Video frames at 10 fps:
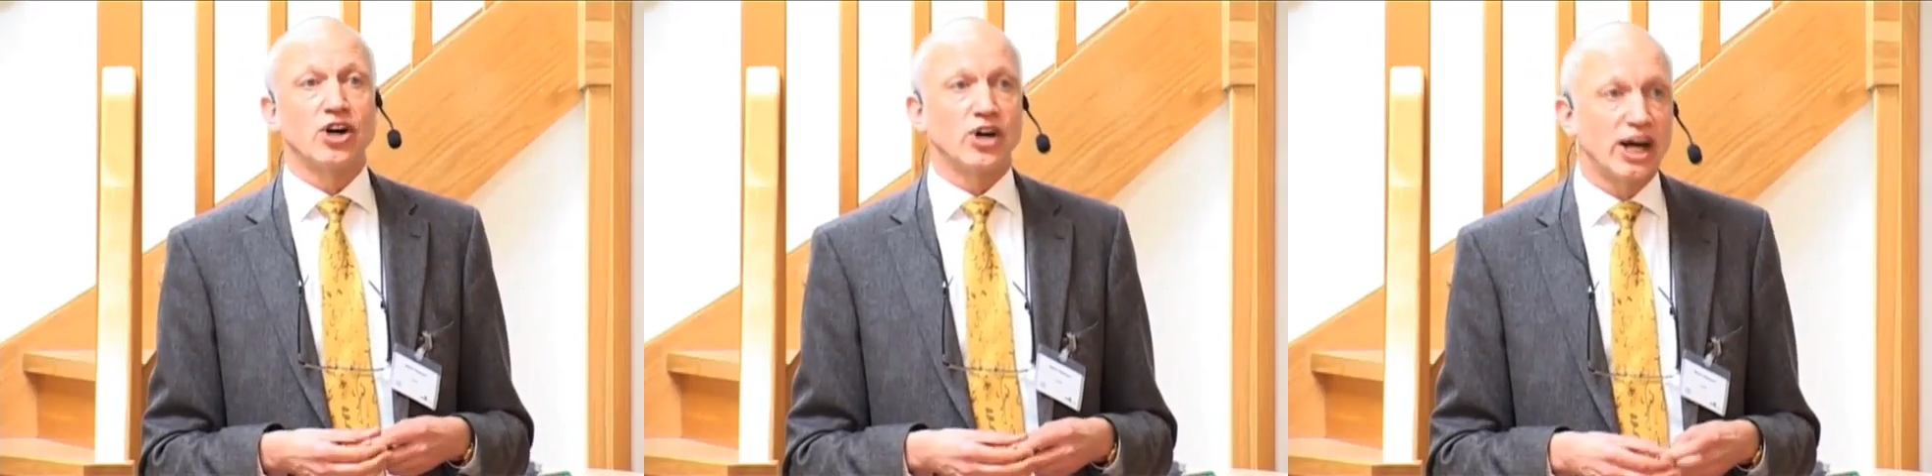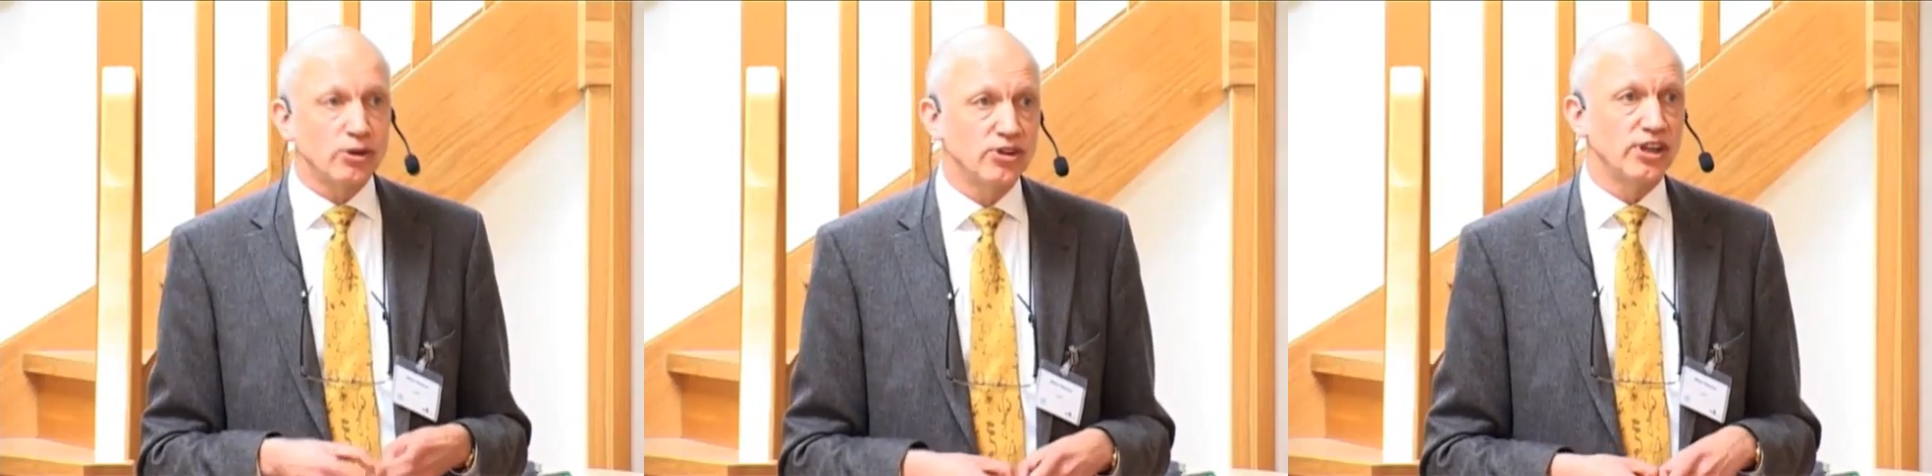are
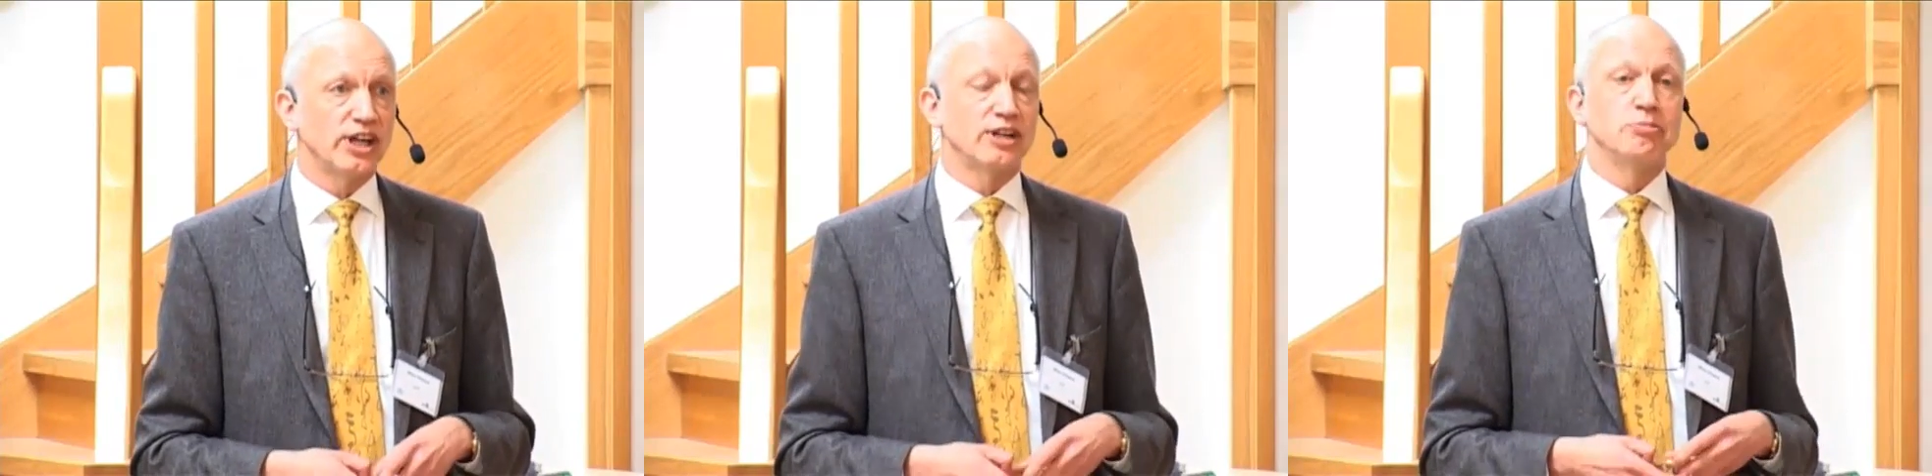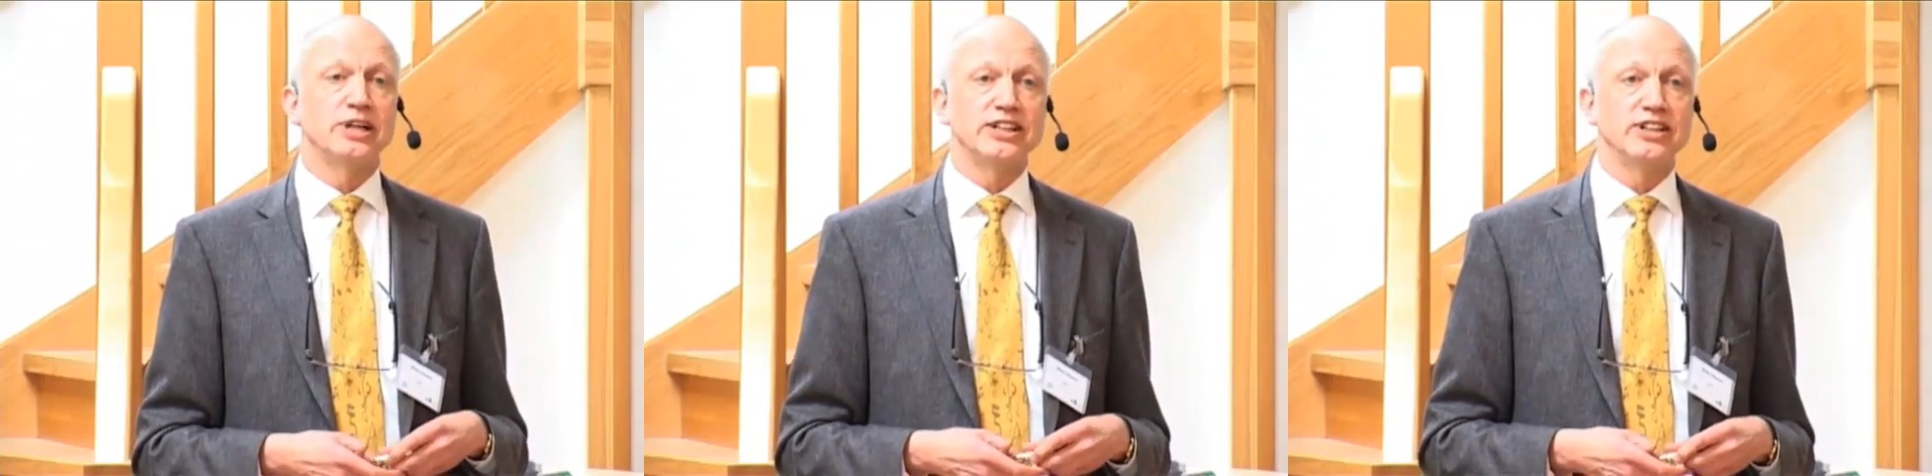out there
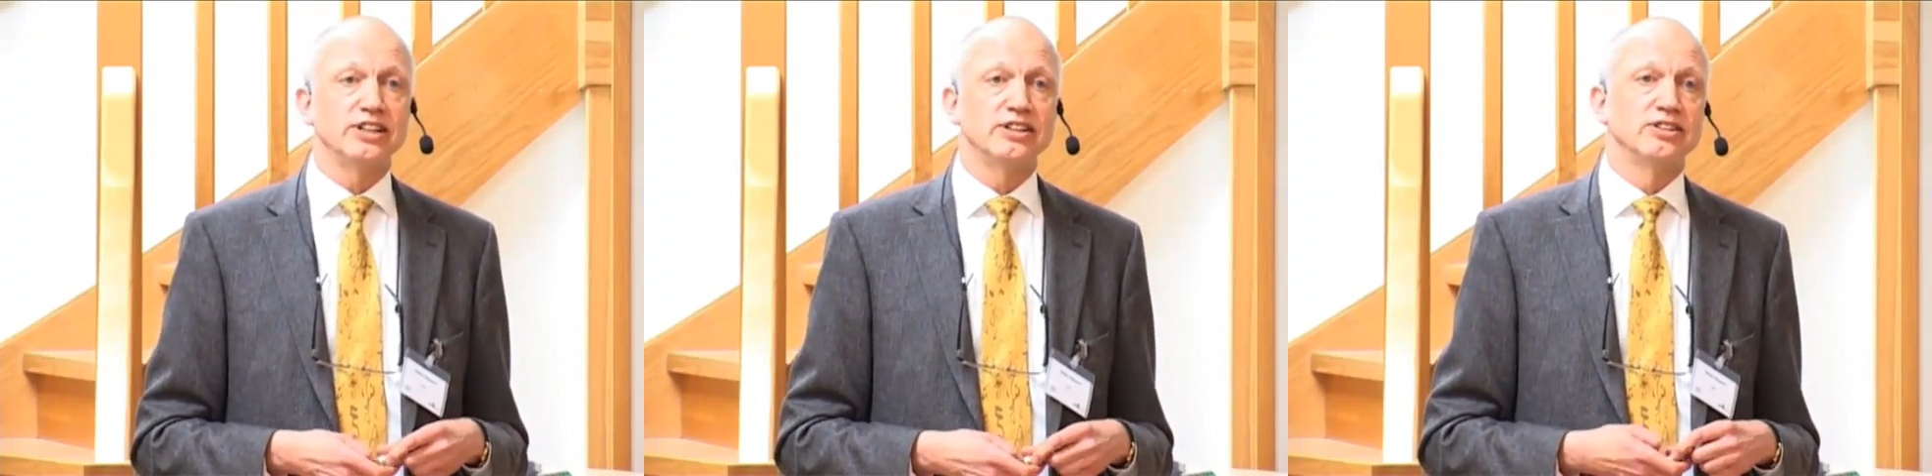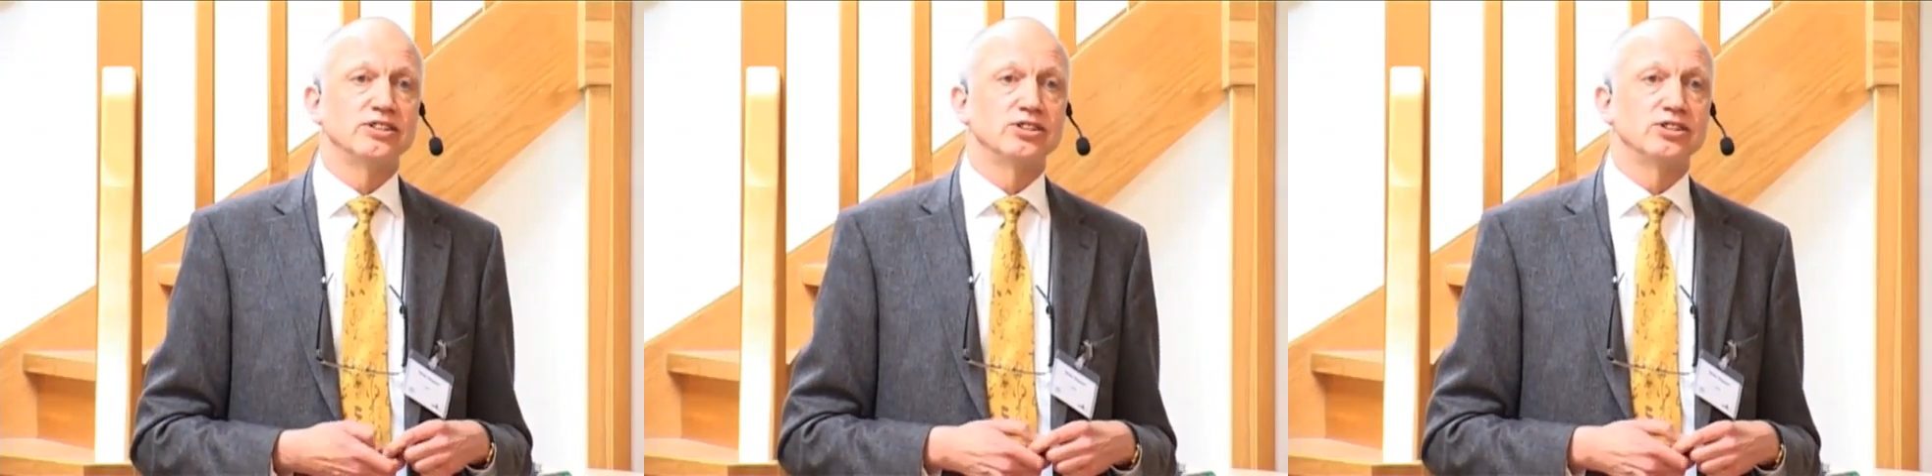meeting